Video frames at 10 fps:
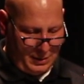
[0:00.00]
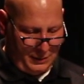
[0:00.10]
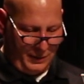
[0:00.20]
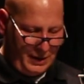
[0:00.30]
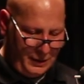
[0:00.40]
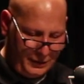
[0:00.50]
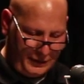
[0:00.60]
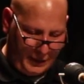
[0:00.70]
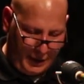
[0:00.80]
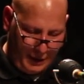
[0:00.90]
3
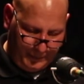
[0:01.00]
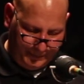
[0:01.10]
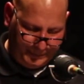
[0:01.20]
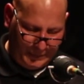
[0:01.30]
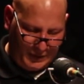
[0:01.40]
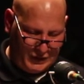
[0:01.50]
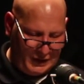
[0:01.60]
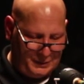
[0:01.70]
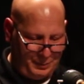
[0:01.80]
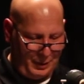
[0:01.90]
years ago,
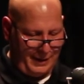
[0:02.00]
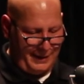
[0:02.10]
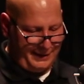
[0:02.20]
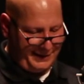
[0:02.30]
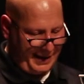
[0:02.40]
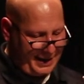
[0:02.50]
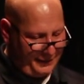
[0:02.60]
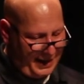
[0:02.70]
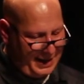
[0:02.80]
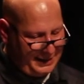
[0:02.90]
6 plays out
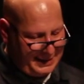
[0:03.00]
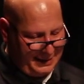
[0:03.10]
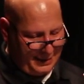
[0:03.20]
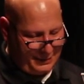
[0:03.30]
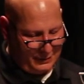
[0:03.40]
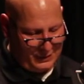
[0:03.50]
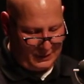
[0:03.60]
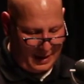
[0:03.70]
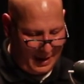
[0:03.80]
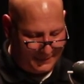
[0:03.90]
of 1,800
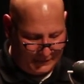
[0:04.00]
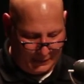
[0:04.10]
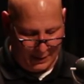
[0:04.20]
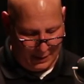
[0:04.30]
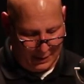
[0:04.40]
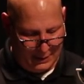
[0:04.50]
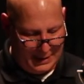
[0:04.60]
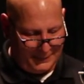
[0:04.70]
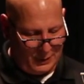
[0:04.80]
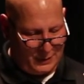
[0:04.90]
snaps
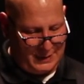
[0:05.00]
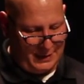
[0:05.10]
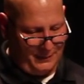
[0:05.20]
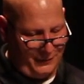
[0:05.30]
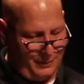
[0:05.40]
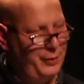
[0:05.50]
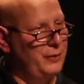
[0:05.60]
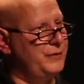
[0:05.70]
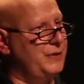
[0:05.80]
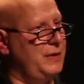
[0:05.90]
kept our team from
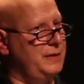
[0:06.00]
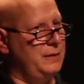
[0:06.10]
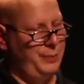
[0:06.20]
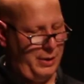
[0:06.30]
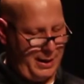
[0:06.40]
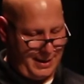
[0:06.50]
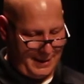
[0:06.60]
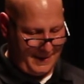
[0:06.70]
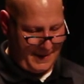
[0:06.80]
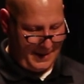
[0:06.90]
postseason play.
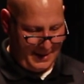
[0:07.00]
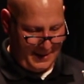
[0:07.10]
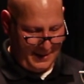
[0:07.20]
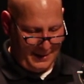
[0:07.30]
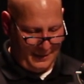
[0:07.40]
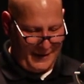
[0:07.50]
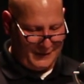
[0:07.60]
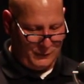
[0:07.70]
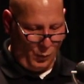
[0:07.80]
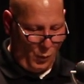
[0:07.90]

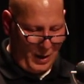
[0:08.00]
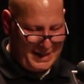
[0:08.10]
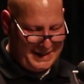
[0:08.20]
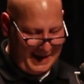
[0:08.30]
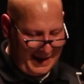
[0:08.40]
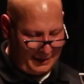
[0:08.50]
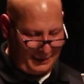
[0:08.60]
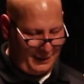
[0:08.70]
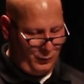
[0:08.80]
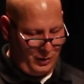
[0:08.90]
That's
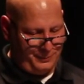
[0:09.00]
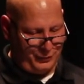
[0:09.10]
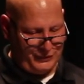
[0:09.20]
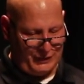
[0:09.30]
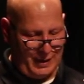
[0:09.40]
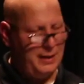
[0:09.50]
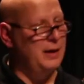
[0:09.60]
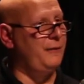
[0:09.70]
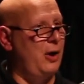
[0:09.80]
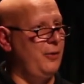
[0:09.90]
1/10 of 1%
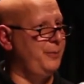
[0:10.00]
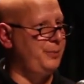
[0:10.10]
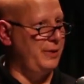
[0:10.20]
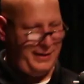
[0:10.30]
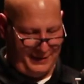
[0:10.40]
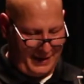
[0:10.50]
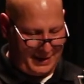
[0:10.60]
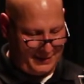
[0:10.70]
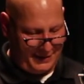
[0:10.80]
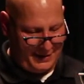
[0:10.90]
of all the plays
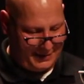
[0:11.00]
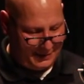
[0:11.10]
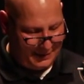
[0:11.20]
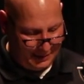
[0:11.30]
that season.